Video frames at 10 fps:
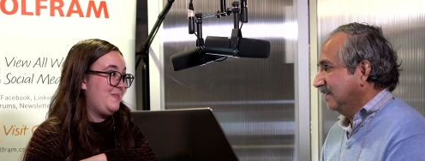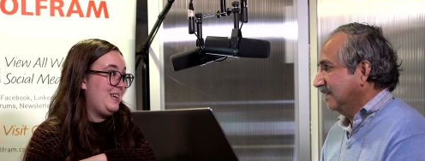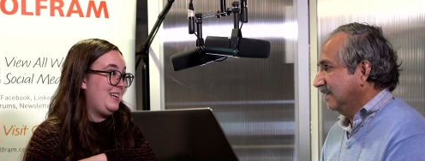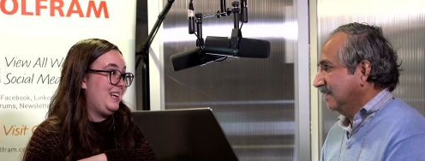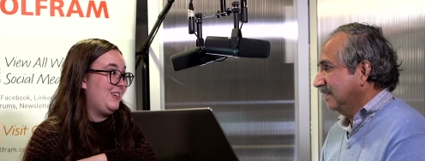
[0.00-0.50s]
Speaker 1: you
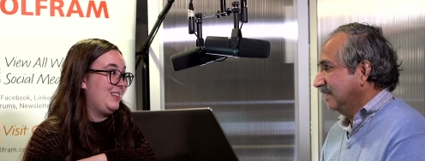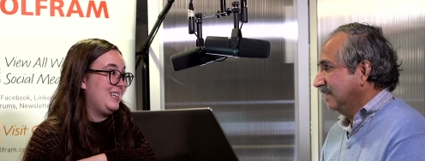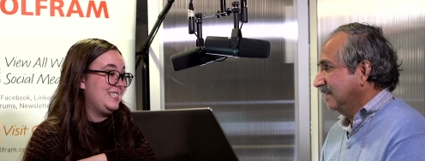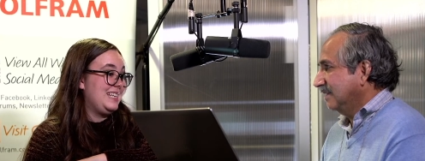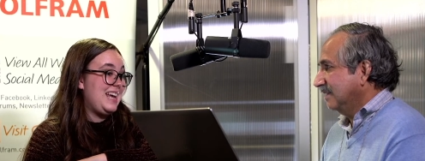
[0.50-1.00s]
being here
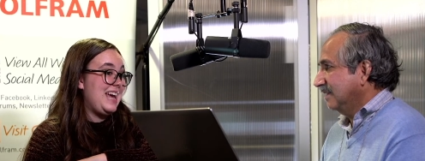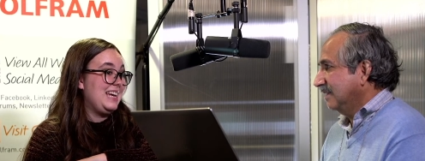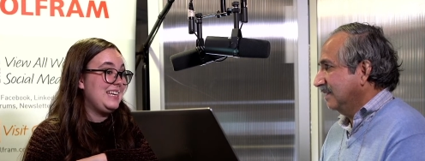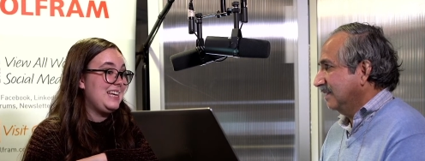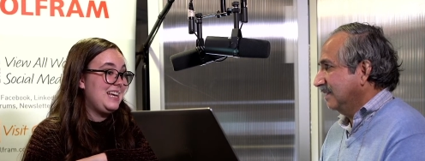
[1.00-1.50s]
with us
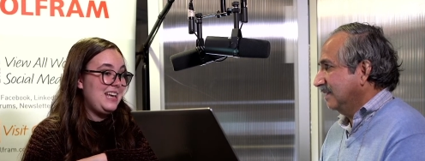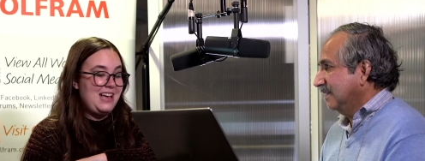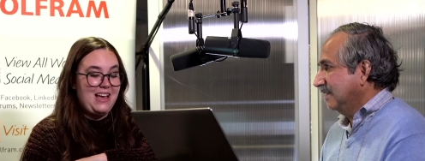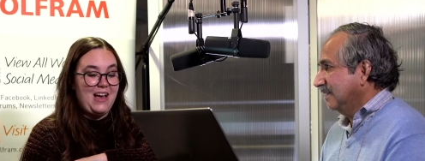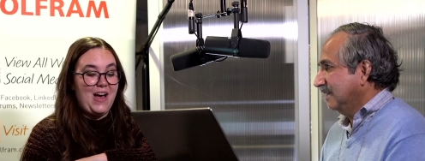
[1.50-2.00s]
today.
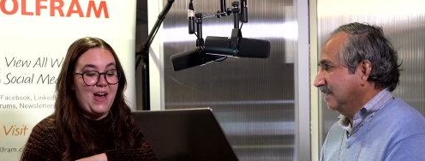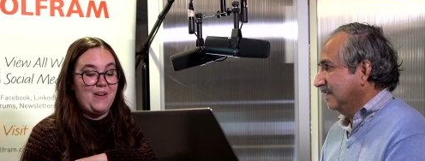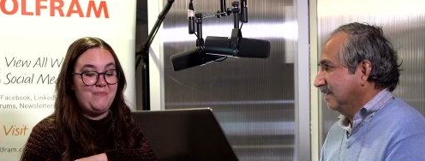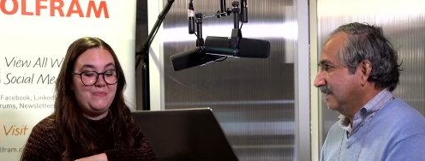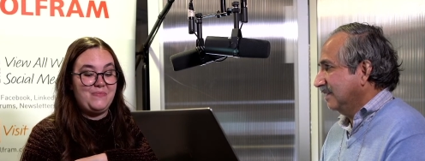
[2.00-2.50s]

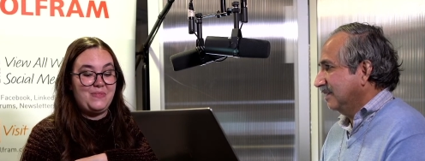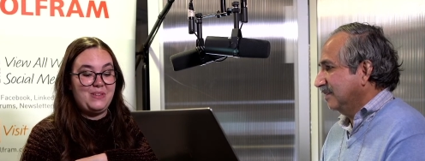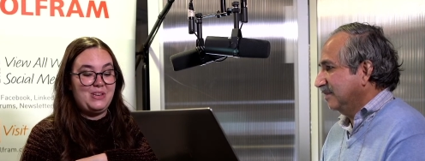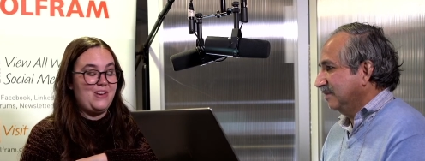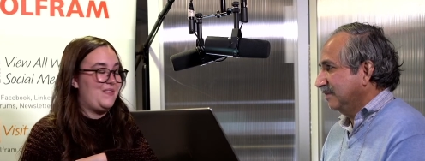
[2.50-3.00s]
Um,
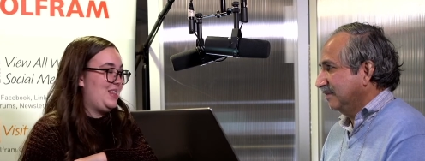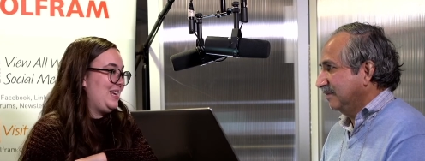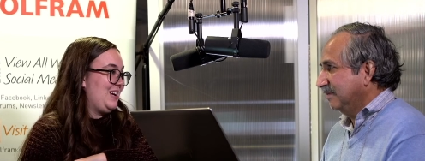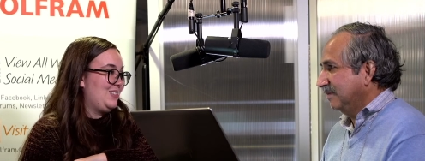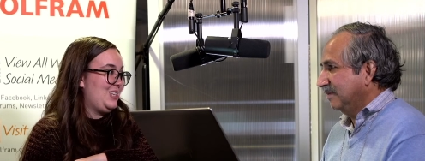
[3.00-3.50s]
do you have
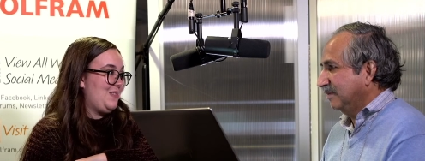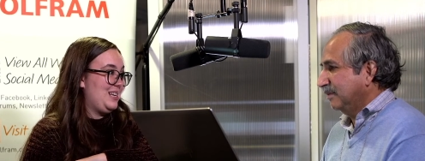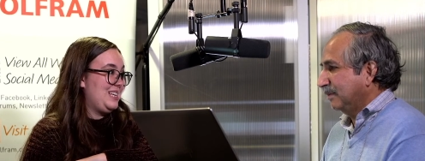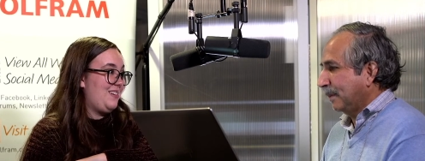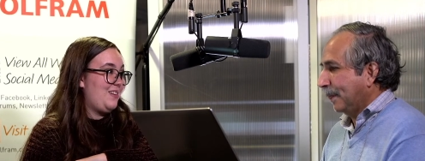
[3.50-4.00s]
anything else you
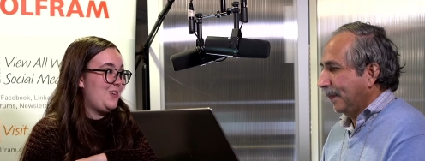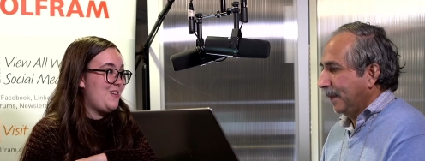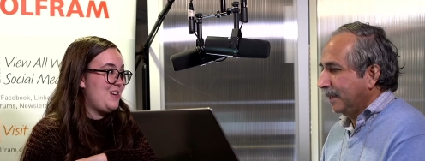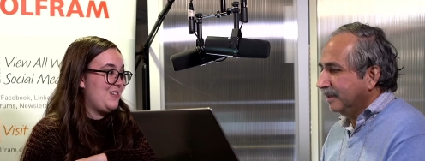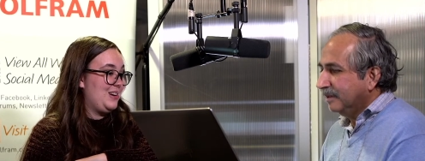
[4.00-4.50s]
want to tell
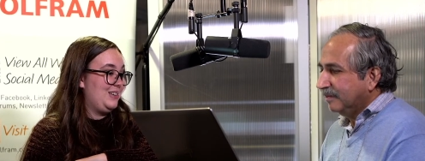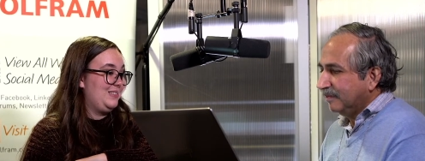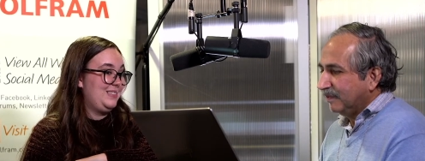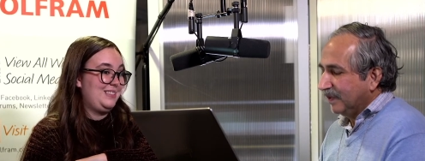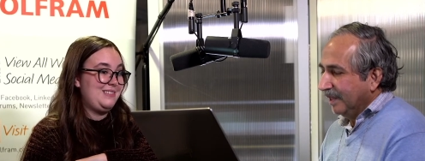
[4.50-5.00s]
everyone,
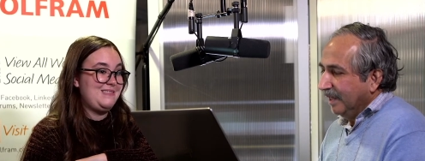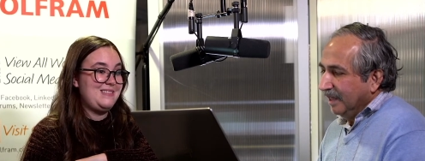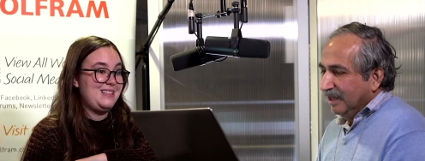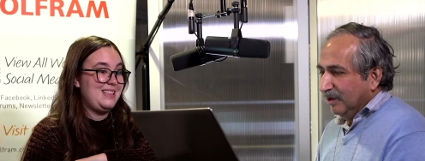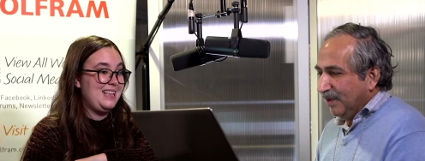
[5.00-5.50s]
or?
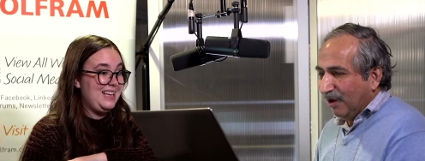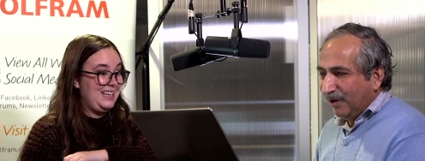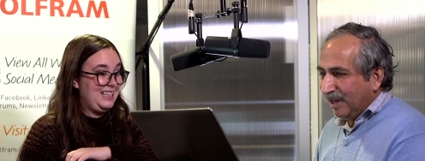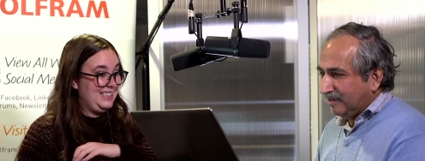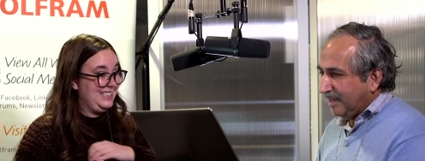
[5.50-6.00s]
Speaker 2: Well,
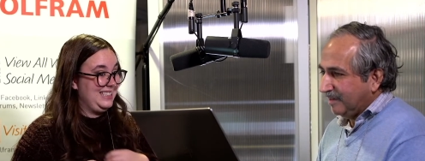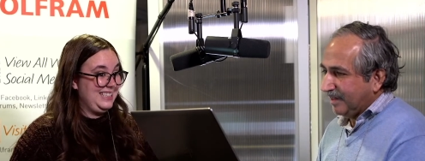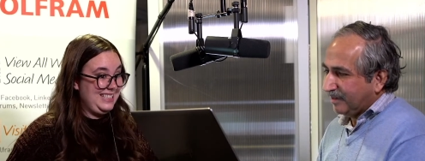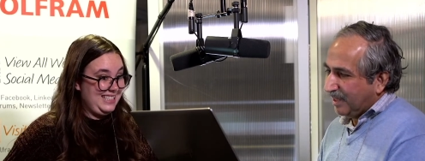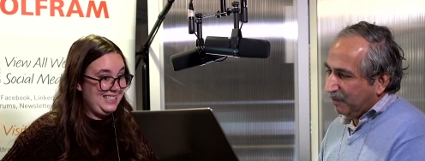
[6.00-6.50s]
all I say
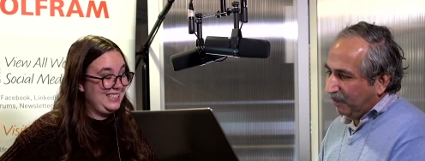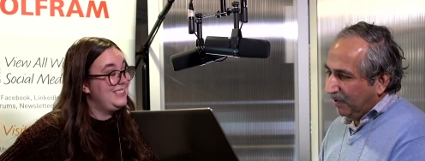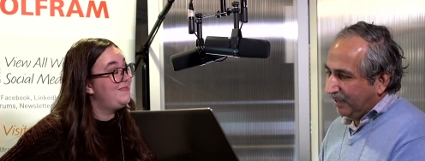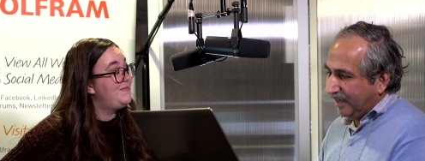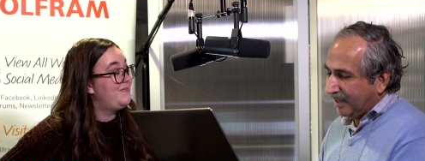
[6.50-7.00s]
is that keep
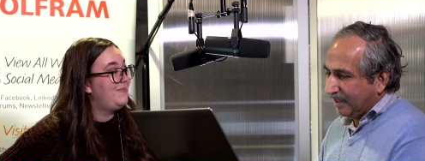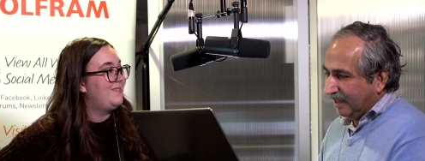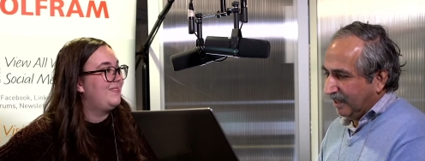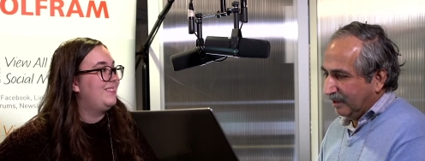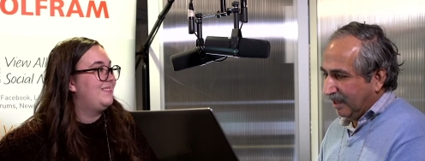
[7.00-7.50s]
learning.
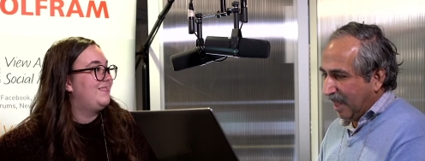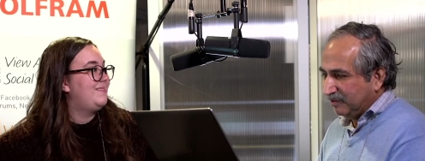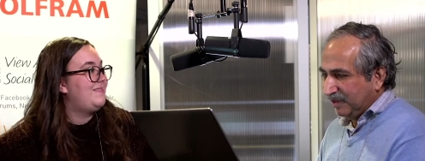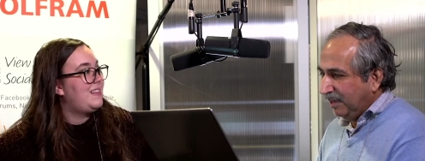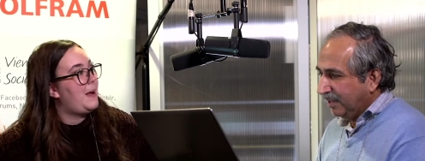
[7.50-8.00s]
Uh,
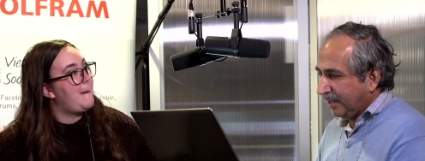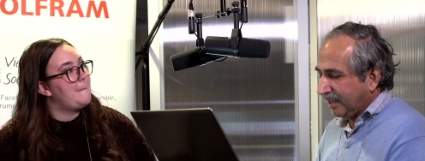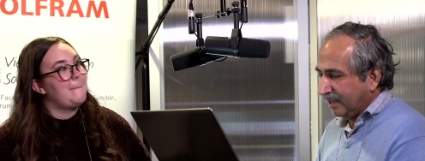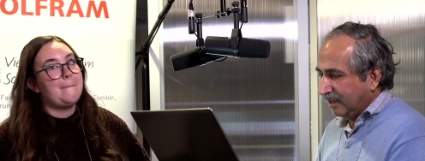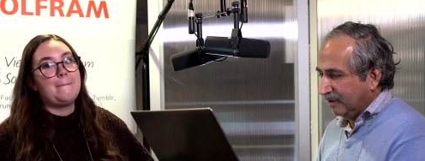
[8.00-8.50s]
I'm still
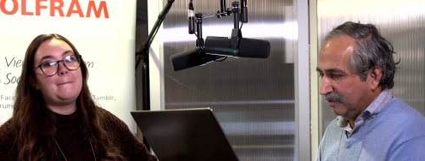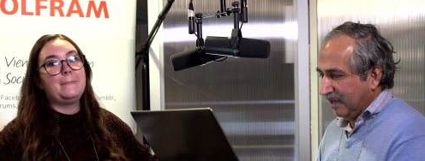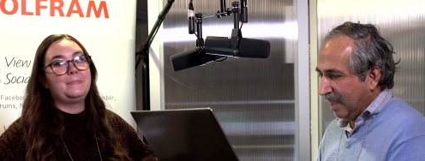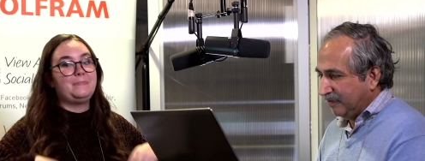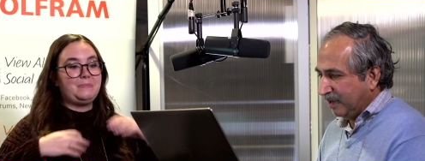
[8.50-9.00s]
learning. Uh,
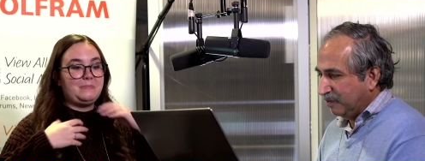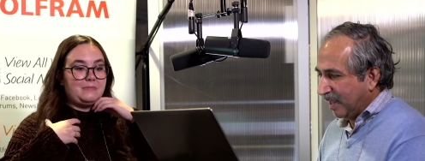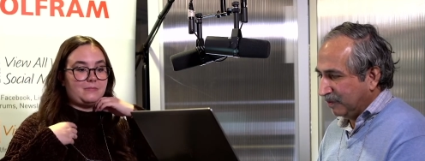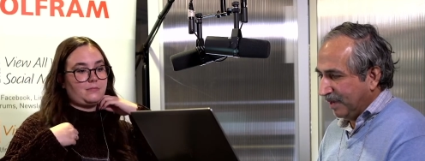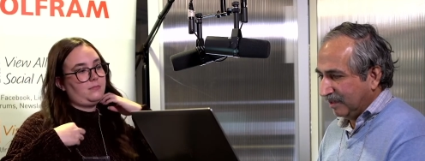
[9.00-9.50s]
I've done
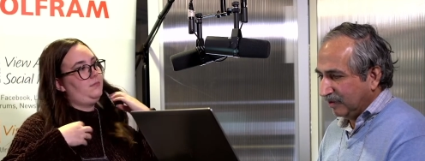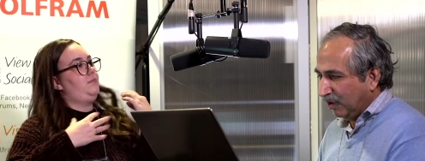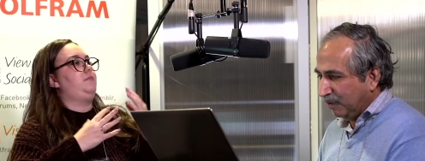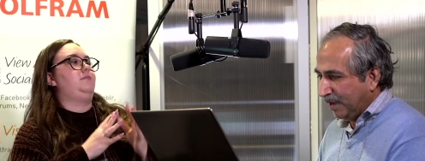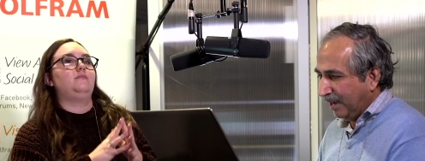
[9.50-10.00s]
mathematics
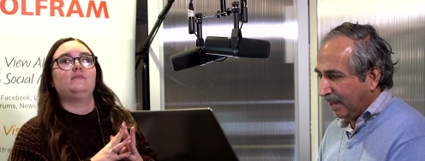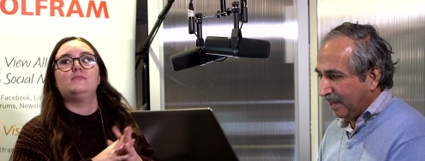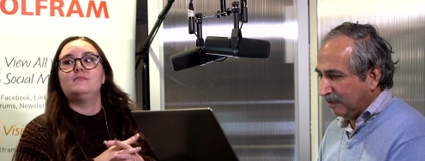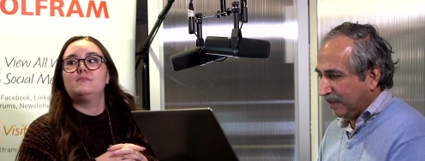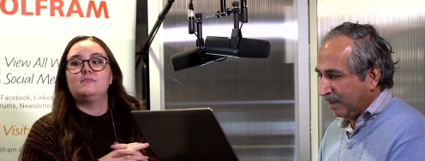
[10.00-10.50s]
all my
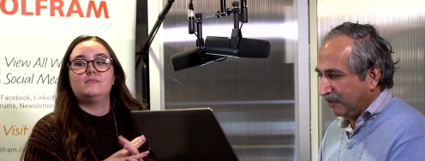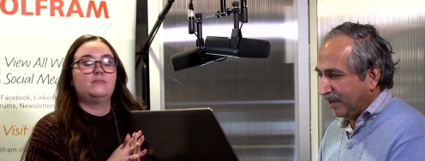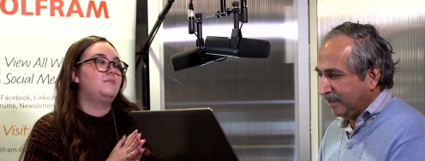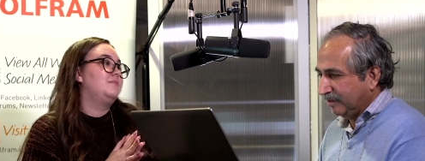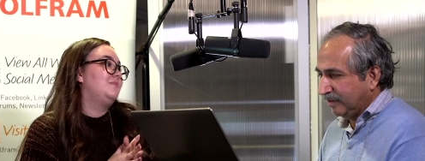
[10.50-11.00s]
life, but I
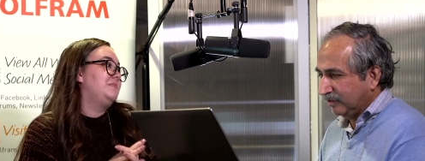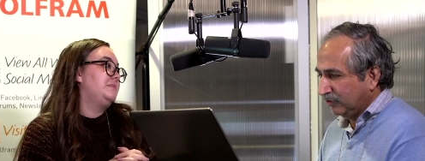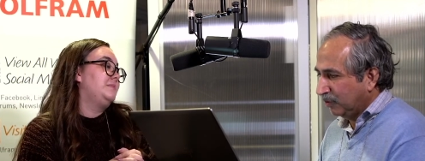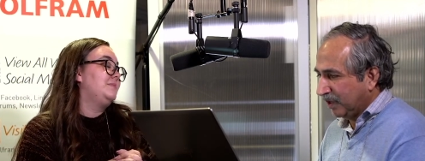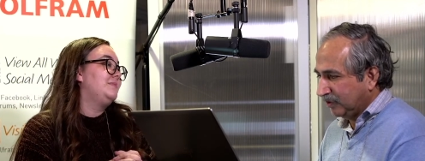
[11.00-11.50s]
find there's
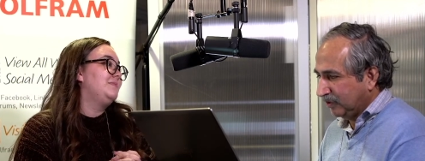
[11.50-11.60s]
just so